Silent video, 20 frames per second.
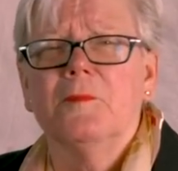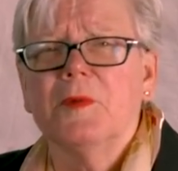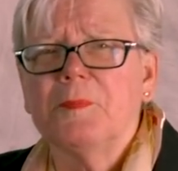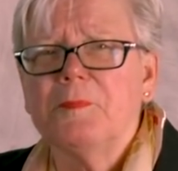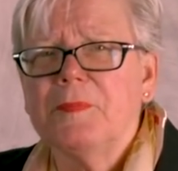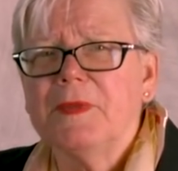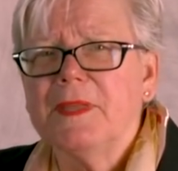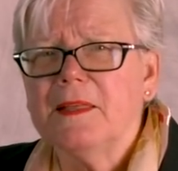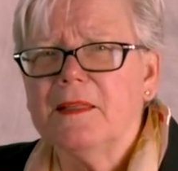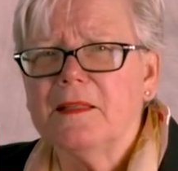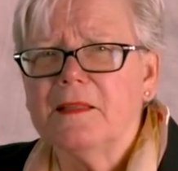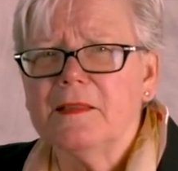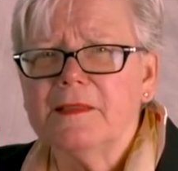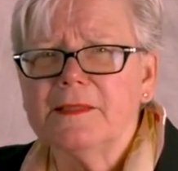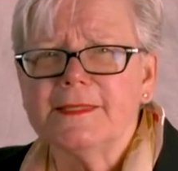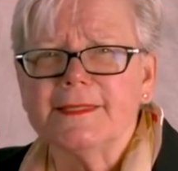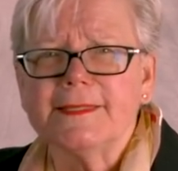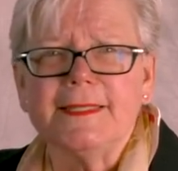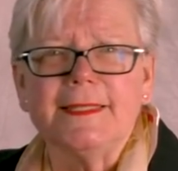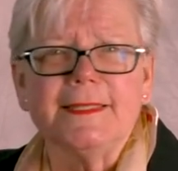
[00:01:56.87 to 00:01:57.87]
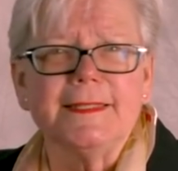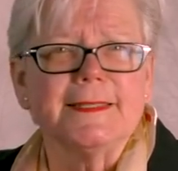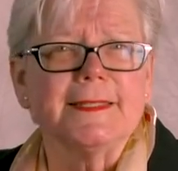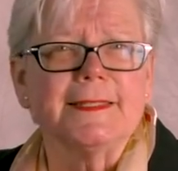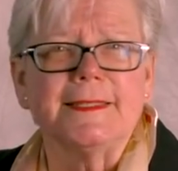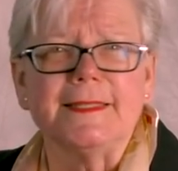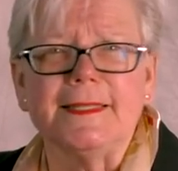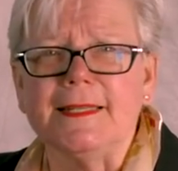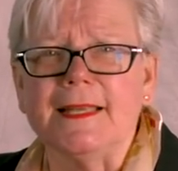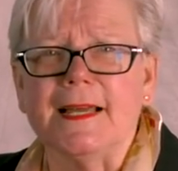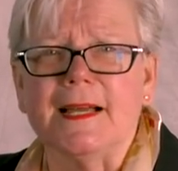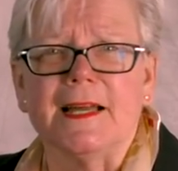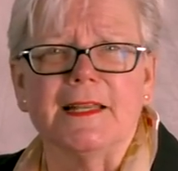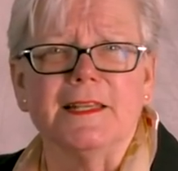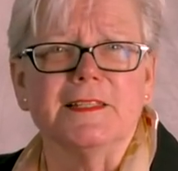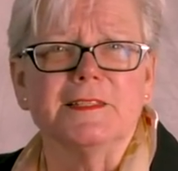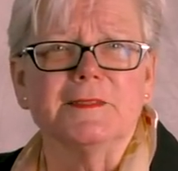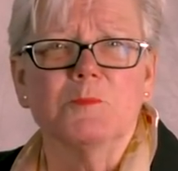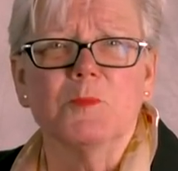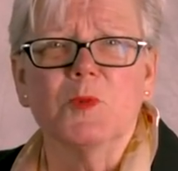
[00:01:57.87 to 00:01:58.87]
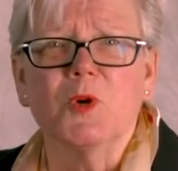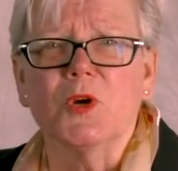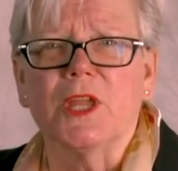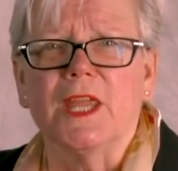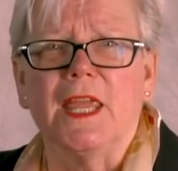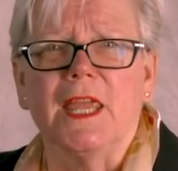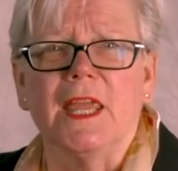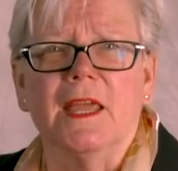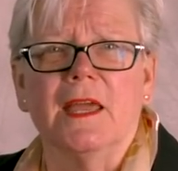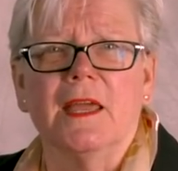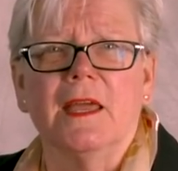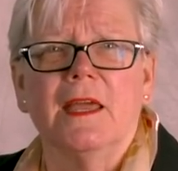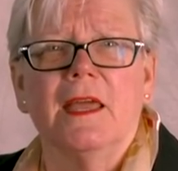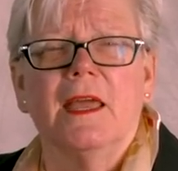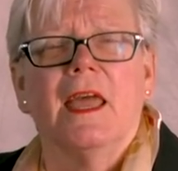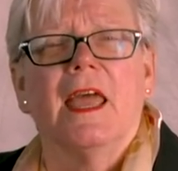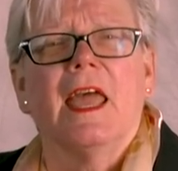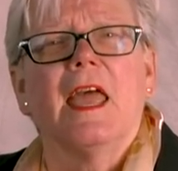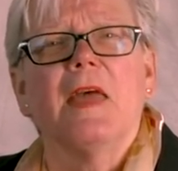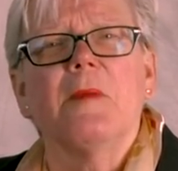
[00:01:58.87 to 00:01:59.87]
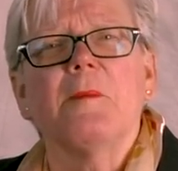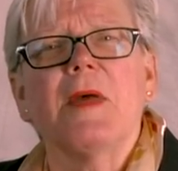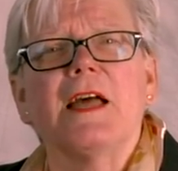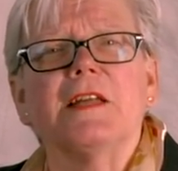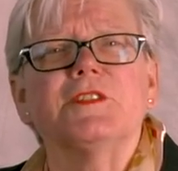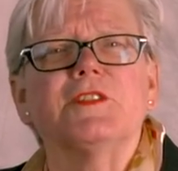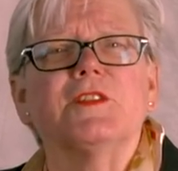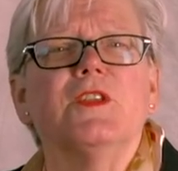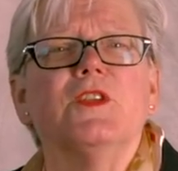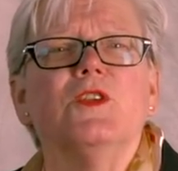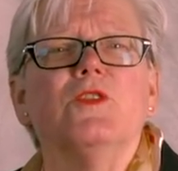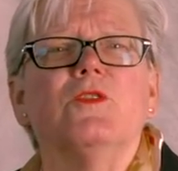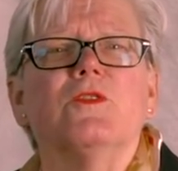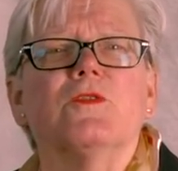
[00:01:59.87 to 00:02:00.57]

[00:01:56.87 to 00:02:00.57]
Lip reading: But Bill C-69 is murky. Imagine the